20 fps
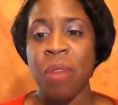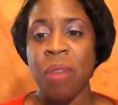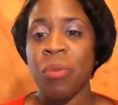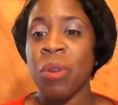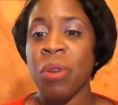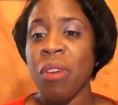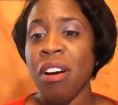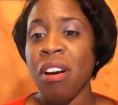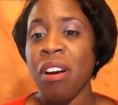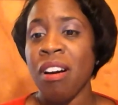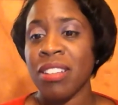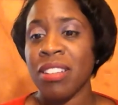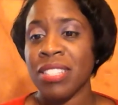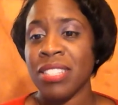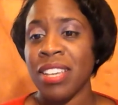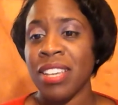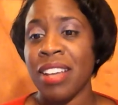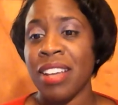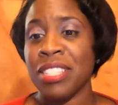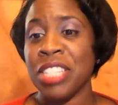we were all
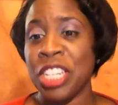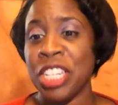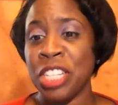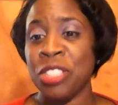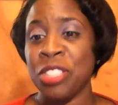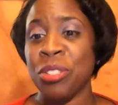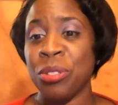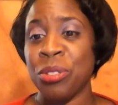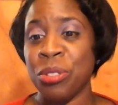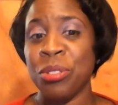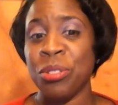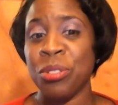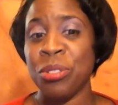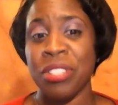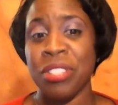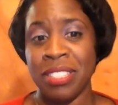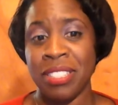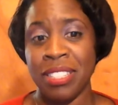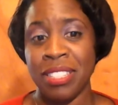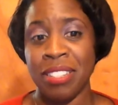taught to introduce
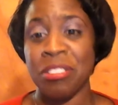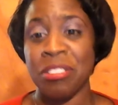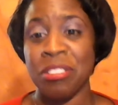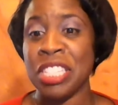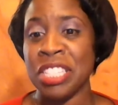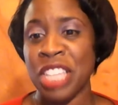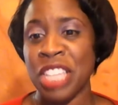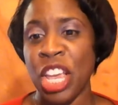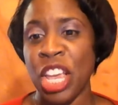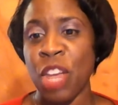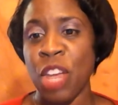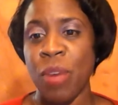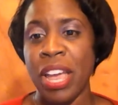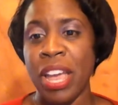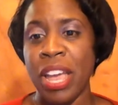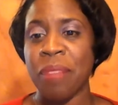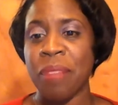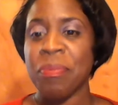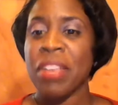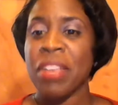ourselves the same
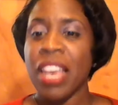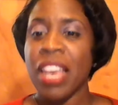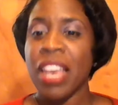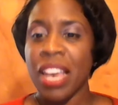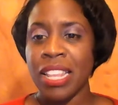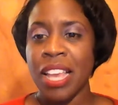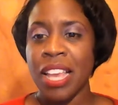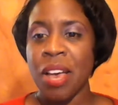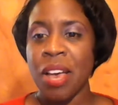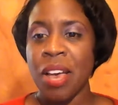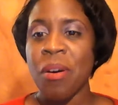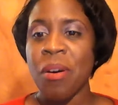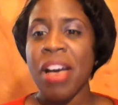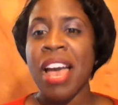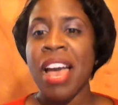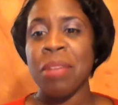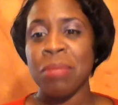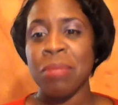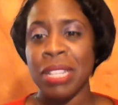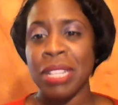way. Hello,
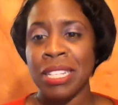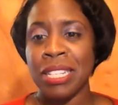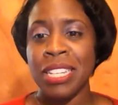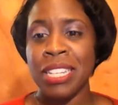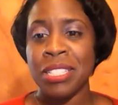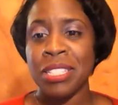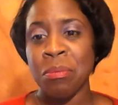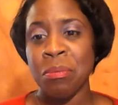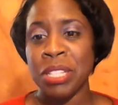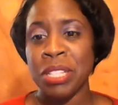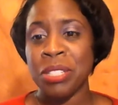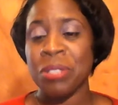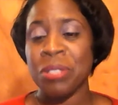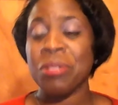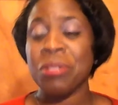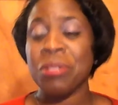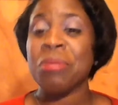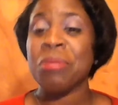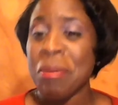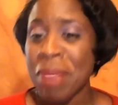I am Lynita
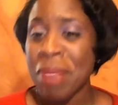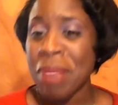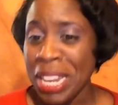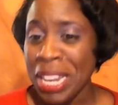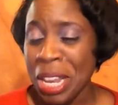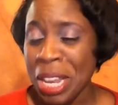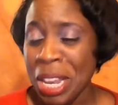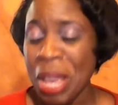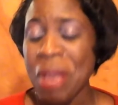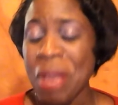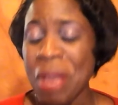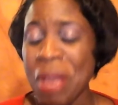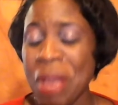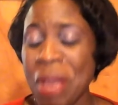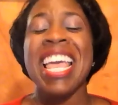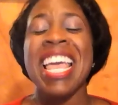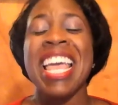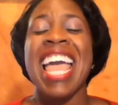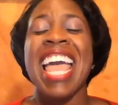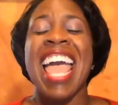Mitchell, my maiden name.
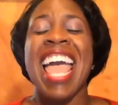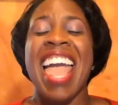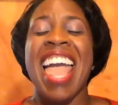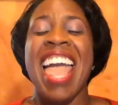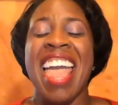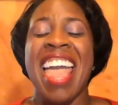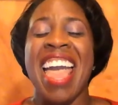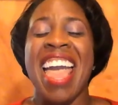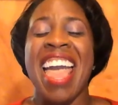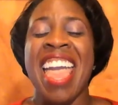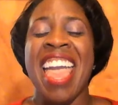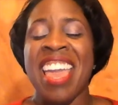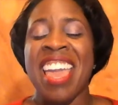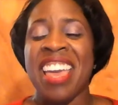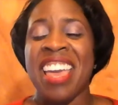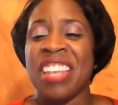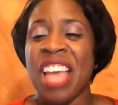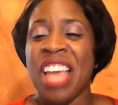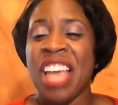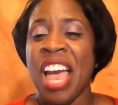
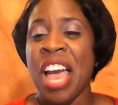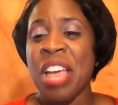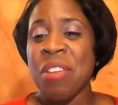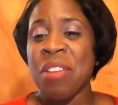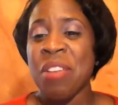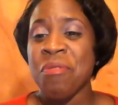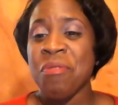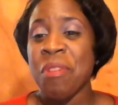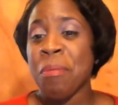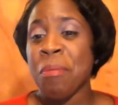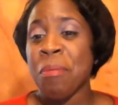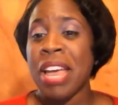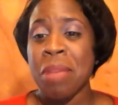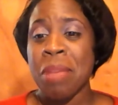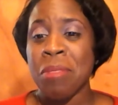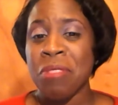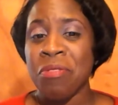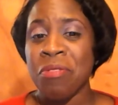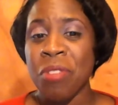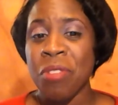And I am from
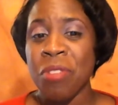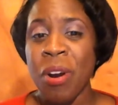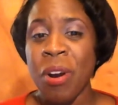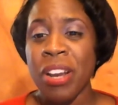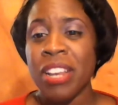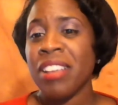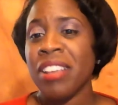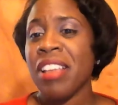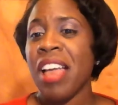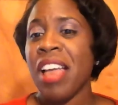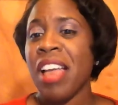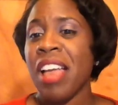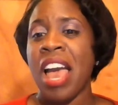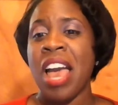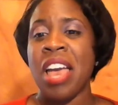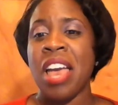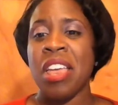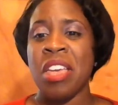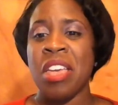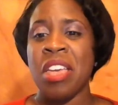Miami, Florida.
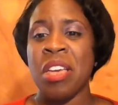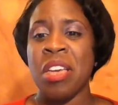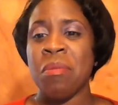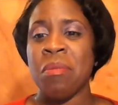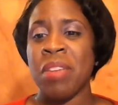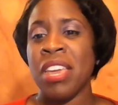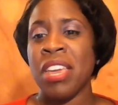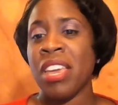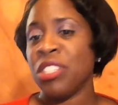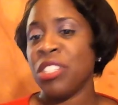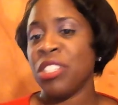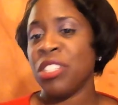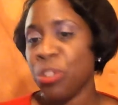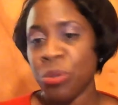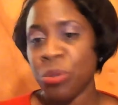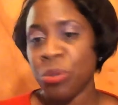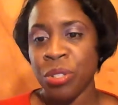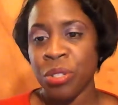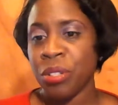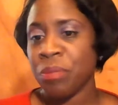I am a
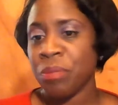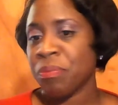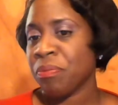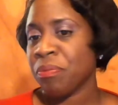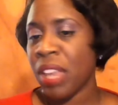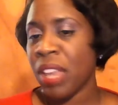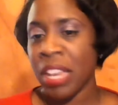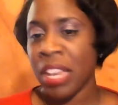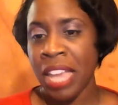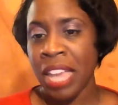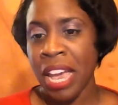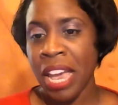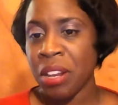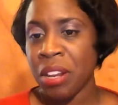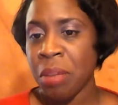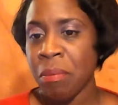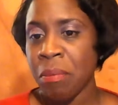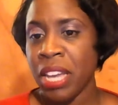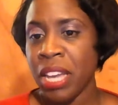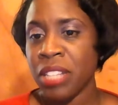junior
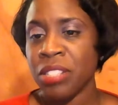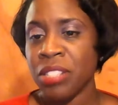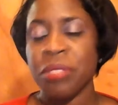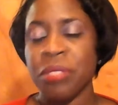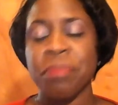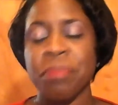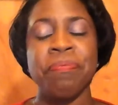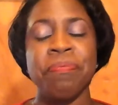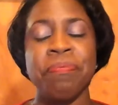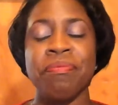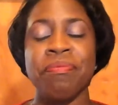accounting major.